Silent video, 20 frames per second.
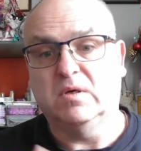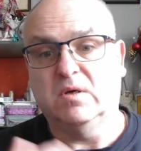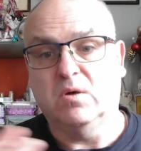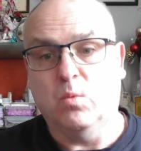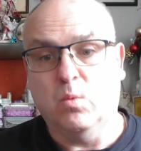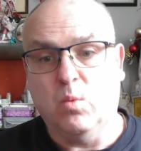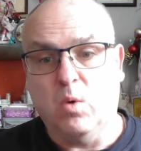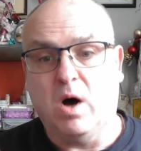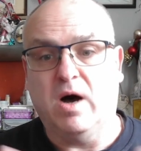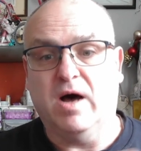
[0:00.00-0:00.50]

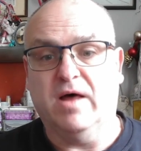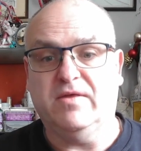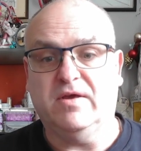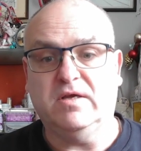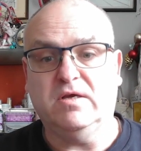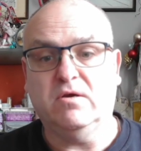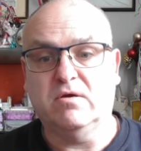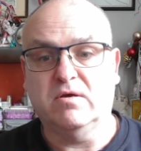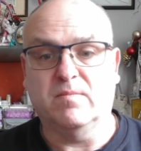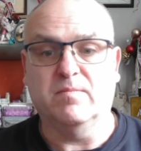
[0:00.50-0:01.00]
wire that
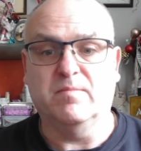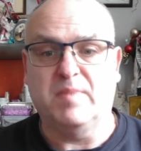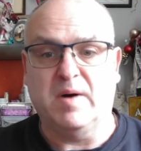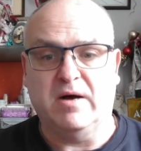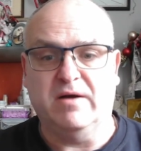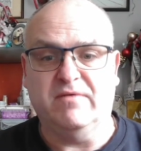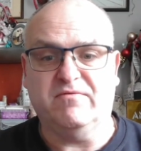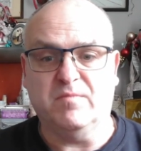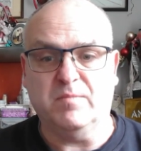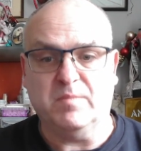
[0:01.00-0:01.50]
you can buy
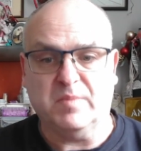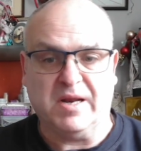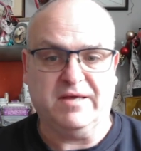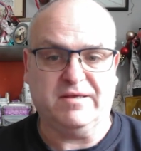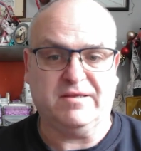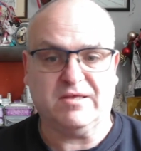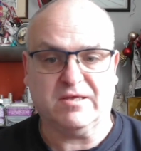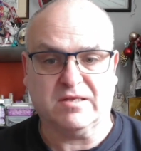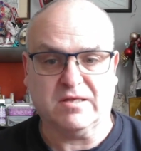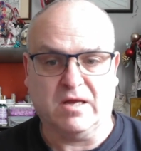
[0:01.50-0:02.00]
from
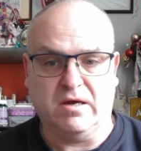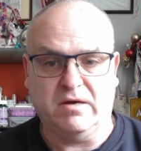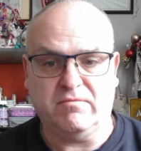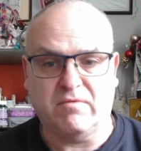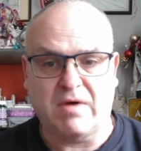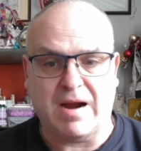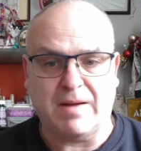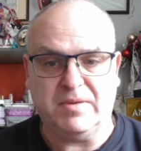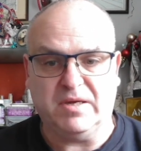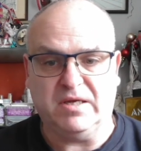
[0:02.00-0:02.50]
places like
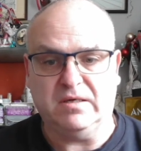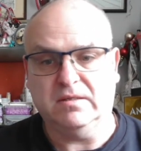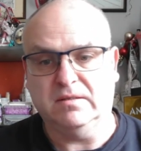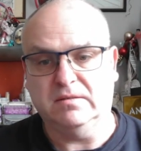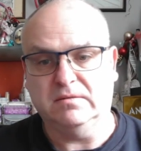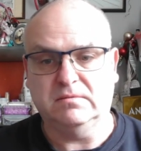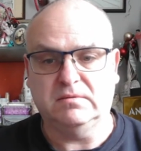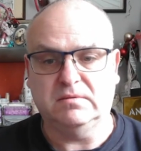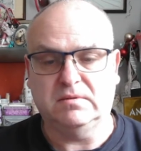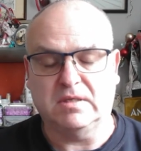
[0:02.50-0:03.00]
Rapid
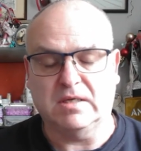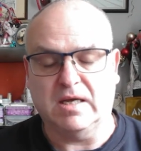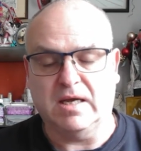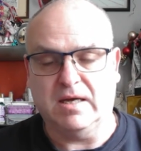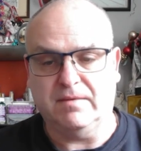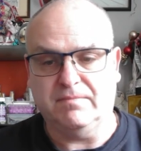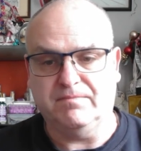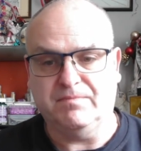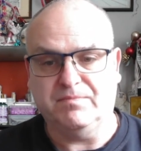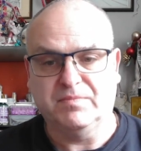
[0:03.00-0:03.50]
and
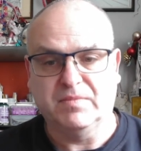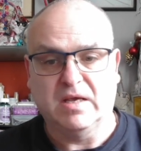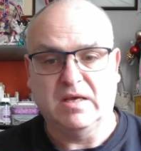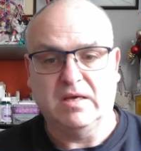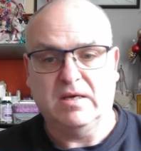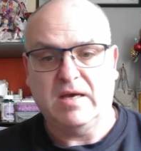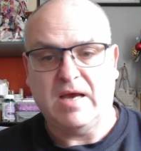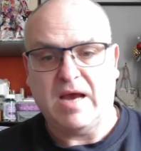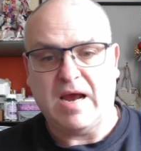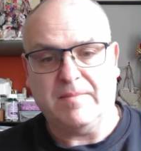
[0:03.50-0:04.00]

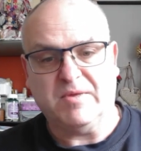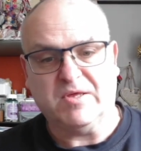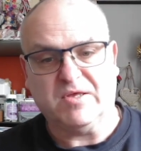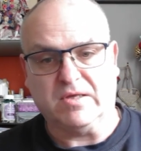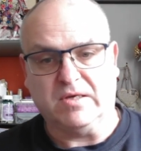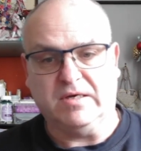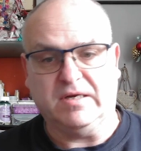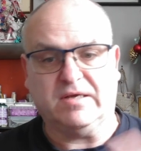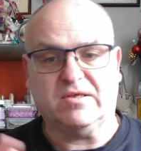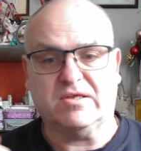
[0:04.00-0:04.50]

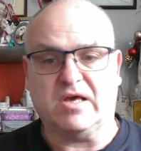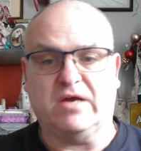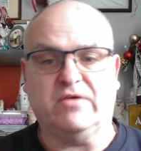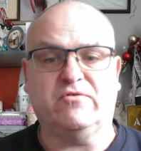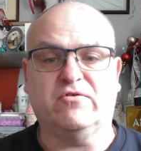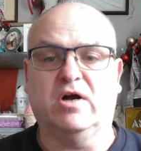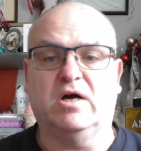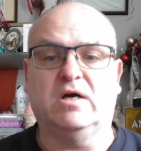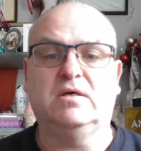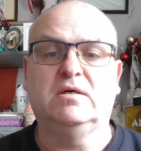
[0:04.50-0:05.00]
Amazon,
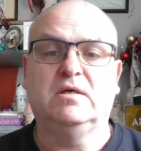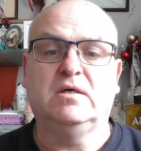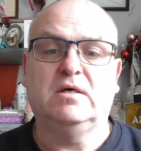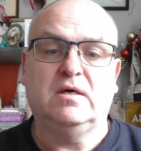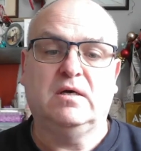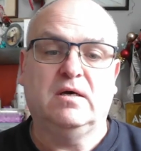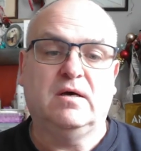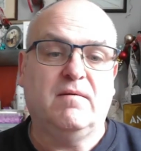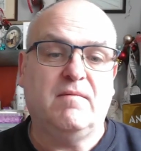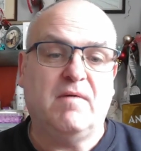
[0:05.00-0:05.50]
etc.
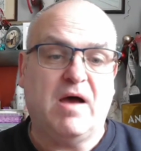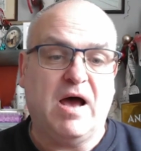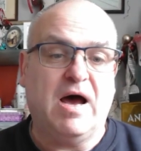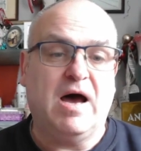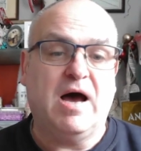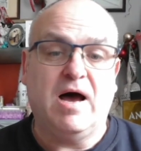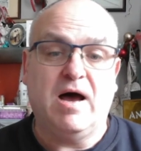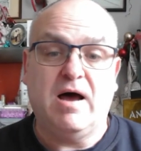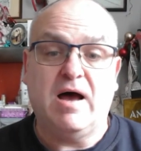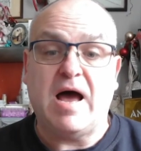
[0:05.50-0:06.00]

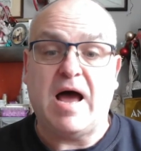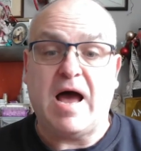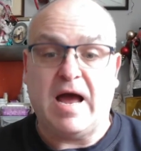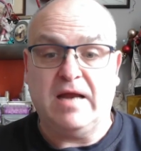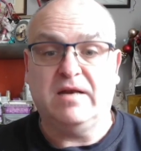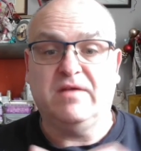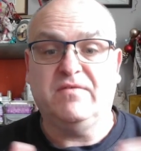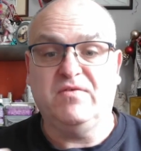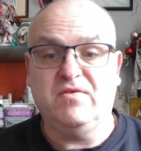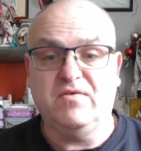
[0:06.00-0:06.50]
And
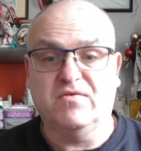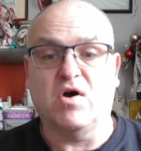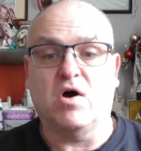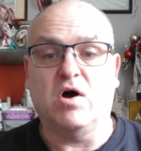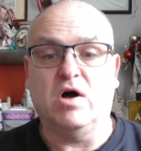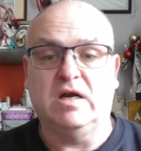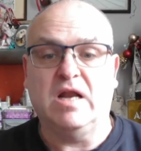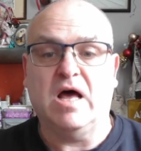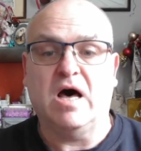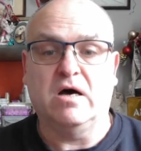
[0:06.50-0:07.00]
if you've got
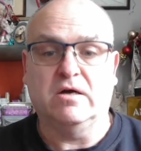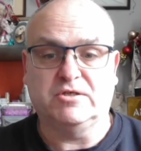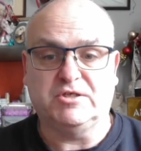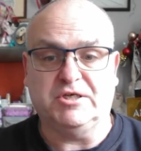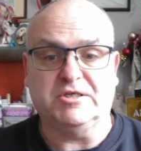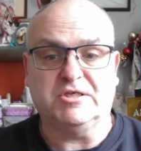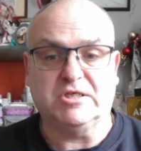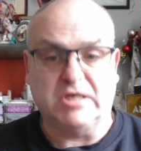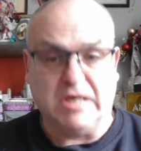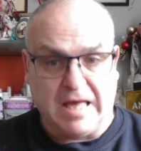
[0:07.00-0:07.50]
a
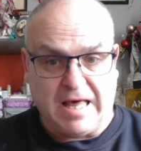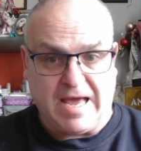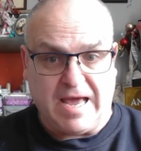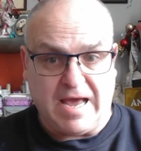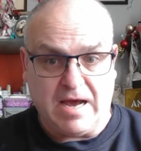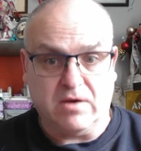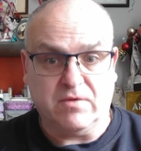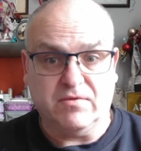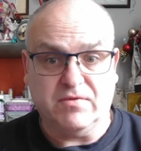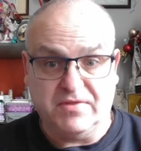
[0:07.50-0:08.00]
largish
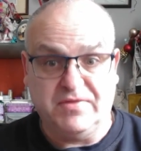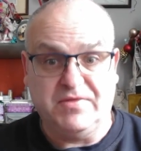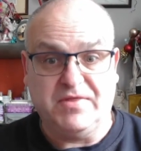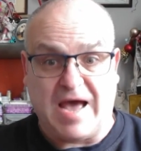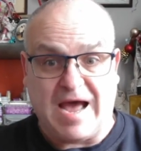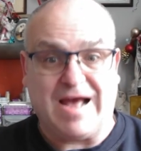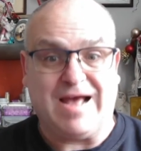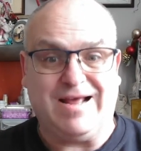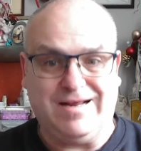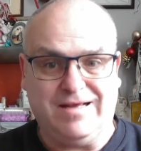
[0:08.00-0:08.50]
layout,
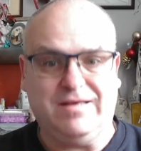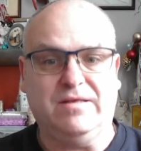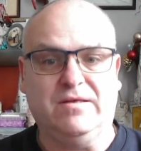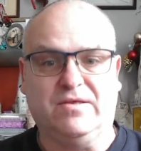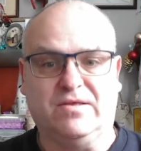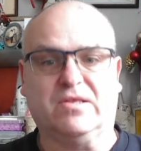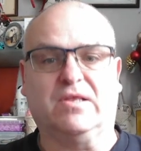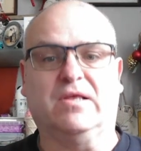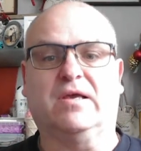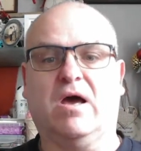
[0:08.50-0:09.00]
that
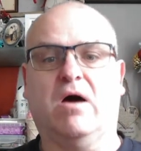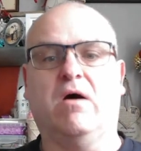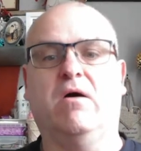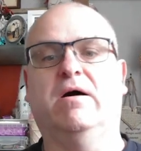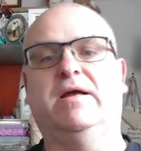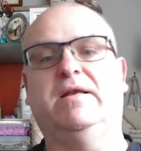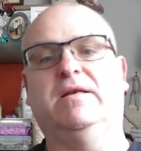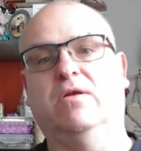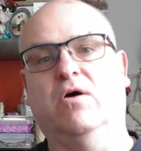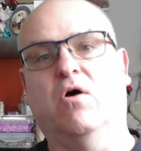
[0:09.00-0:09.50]
is the
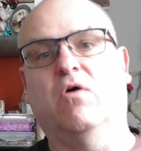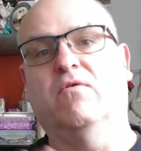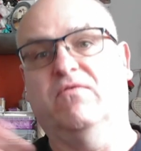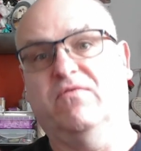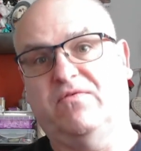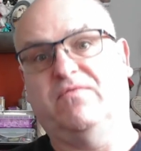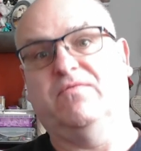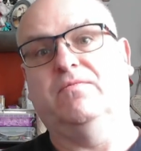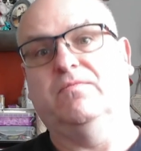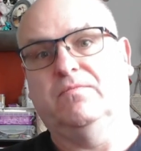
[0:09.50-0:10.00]
kind of